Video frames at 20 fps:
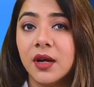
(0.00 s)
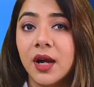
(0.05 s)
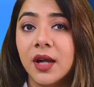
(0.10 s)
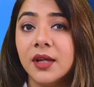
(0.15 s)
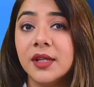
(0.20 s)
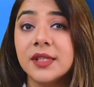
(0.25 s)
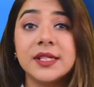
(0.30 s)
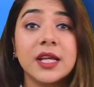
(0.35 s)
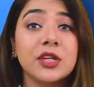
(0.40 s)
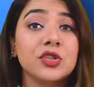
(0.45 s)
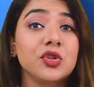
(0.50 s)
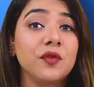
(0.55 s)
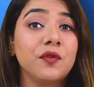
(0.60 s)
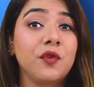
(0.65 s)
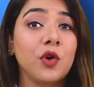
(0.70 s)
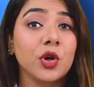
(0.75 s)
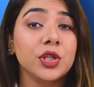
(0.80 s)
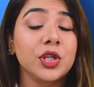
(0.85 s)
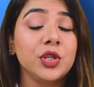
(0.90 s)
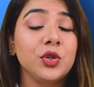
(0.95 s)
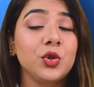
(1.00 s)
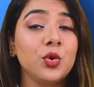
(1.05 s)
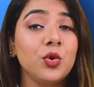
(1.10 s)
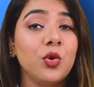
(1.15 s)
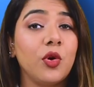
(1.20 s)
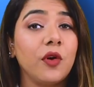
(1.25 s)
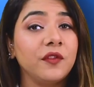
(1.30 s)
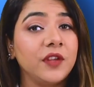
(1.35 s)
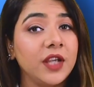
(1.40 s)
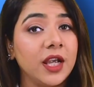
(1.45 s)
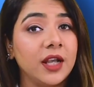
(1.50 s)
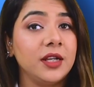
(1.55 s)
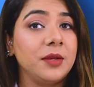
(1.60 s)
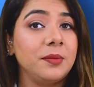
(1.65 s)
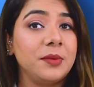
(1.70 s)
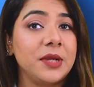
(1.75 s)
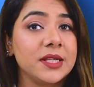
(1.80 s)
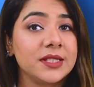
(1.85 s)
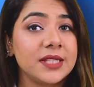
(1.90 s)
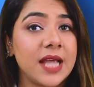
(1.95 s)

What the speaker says: under Section 42 of the NDPS